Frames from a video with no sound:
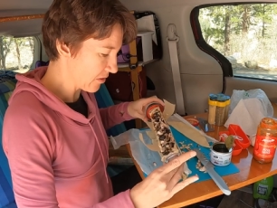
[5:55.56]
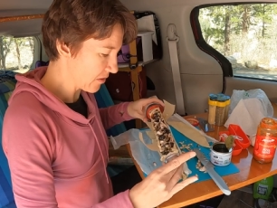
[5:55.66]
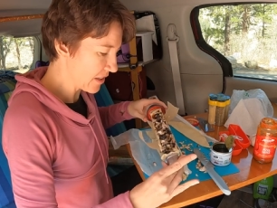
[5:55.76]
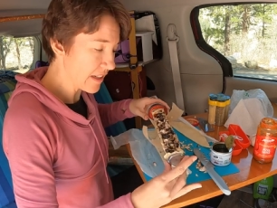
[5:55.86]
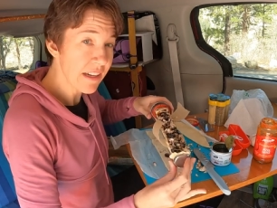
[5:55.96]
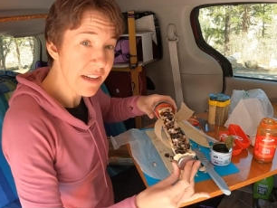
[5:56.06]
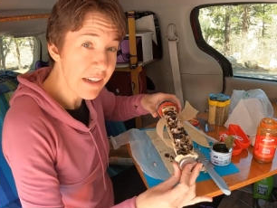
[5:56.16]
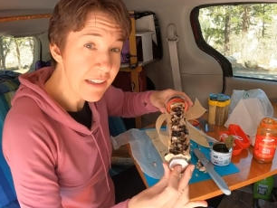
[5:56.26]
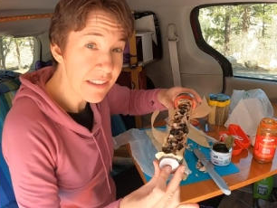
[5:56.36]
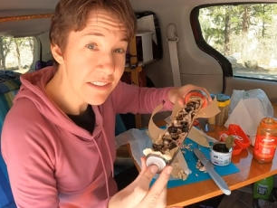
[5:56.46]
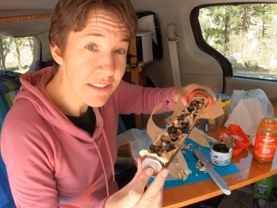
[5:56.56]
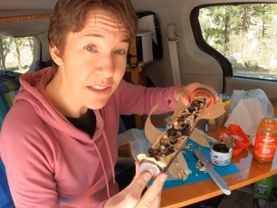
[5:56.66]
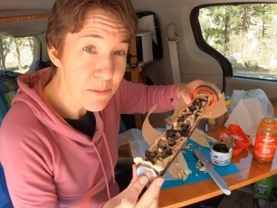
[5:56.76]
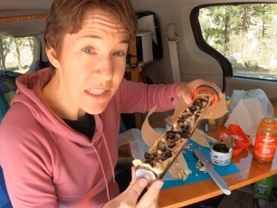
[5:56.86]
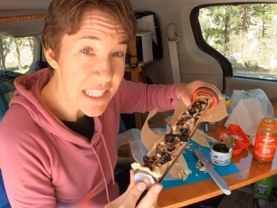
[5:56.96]
Okay, here's
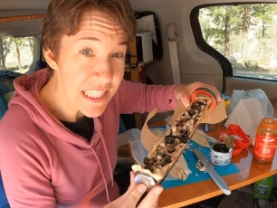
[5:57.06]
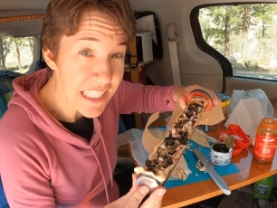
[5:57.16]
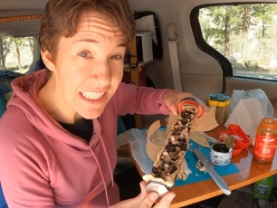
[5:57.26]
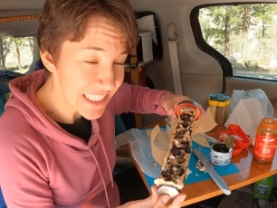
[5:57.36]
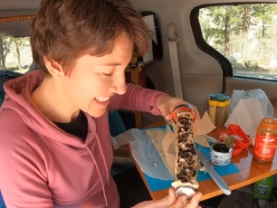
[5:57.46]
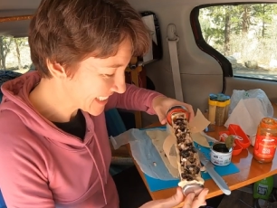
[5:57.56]
our pizza.